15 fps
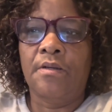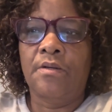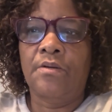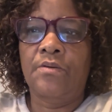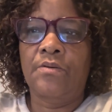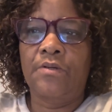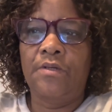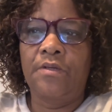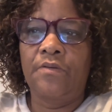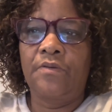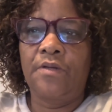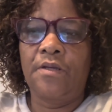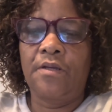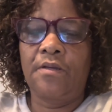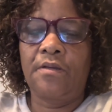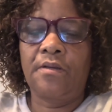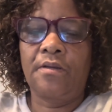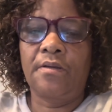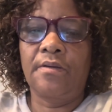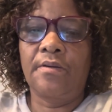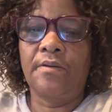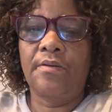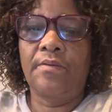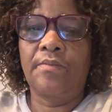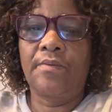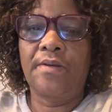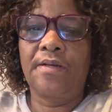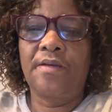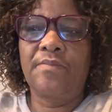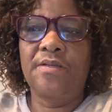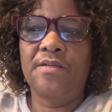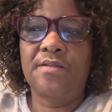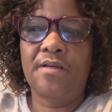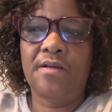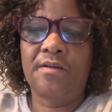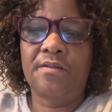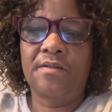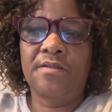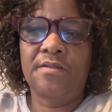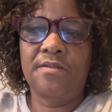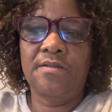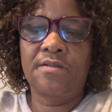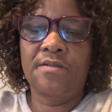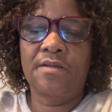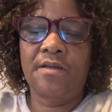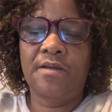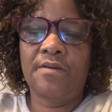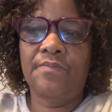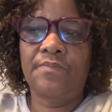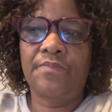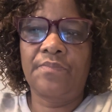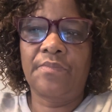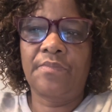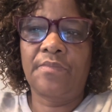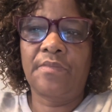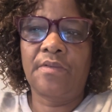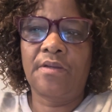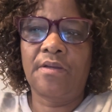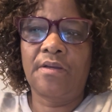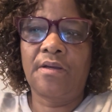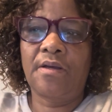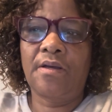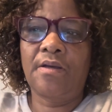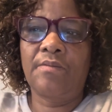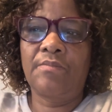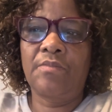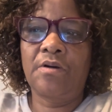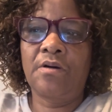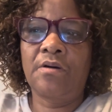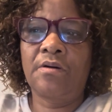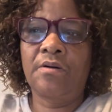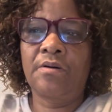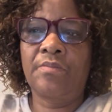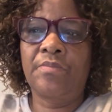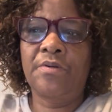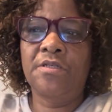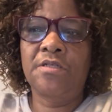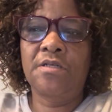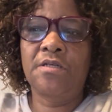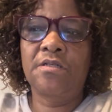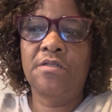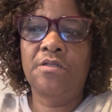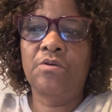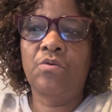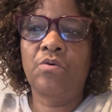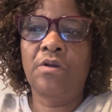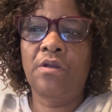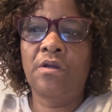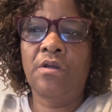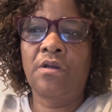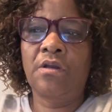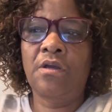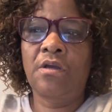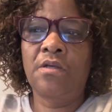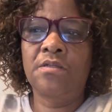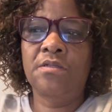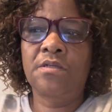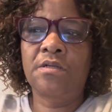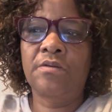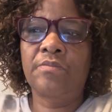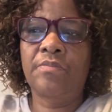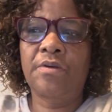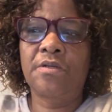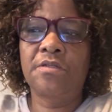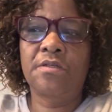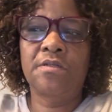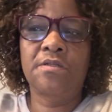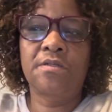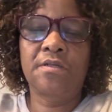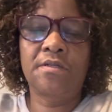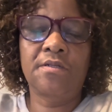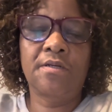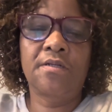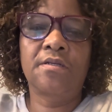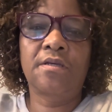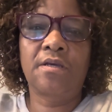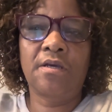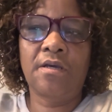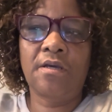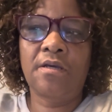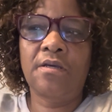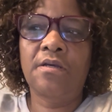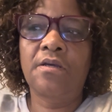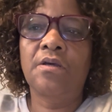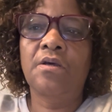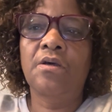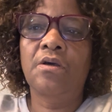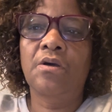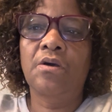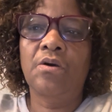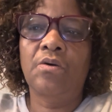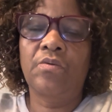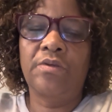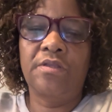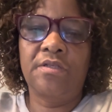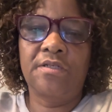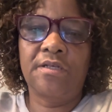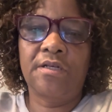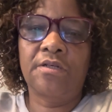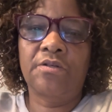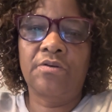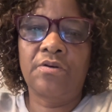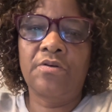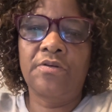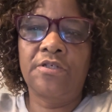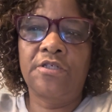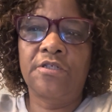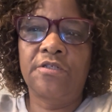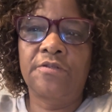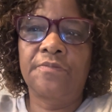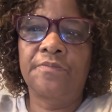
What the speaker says: Good evening. My name is Agnes Chitsike. I'm presenting on enhancing patient-centered care with technology.